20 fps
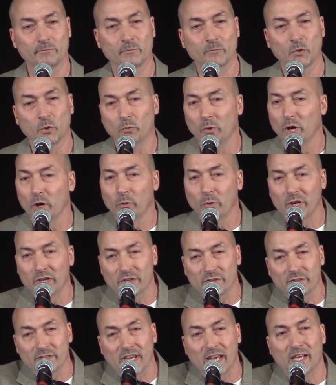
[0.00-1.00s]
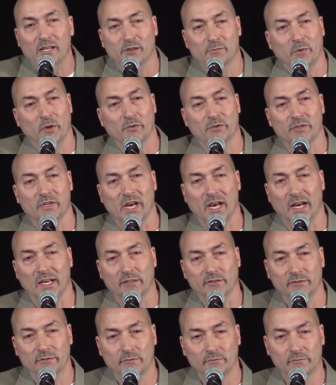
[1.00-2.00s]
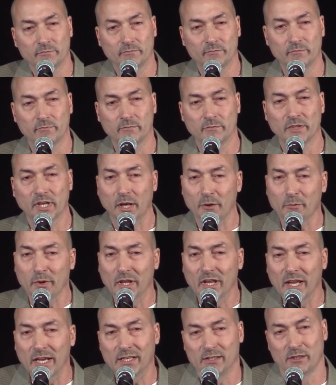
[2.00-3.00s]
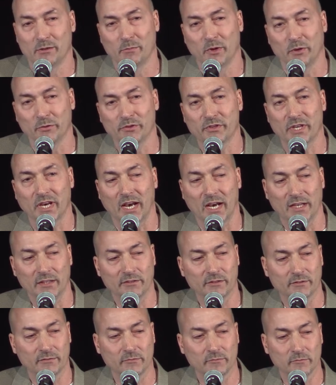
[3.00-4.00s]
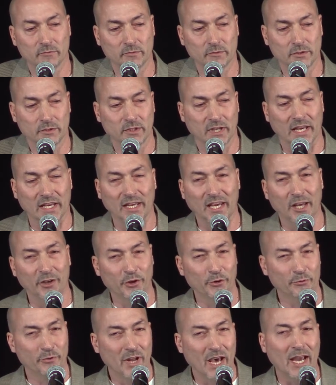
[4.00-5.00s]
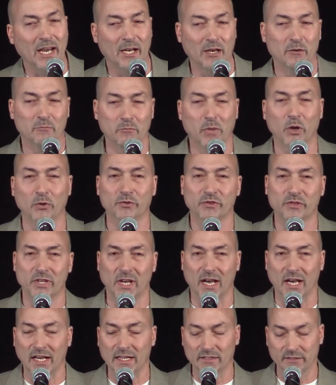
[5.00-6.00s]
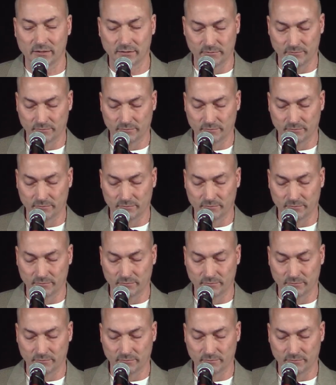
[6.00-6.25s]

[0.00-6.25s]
one who understands both sides, can relate to both sides, and can unite both sides.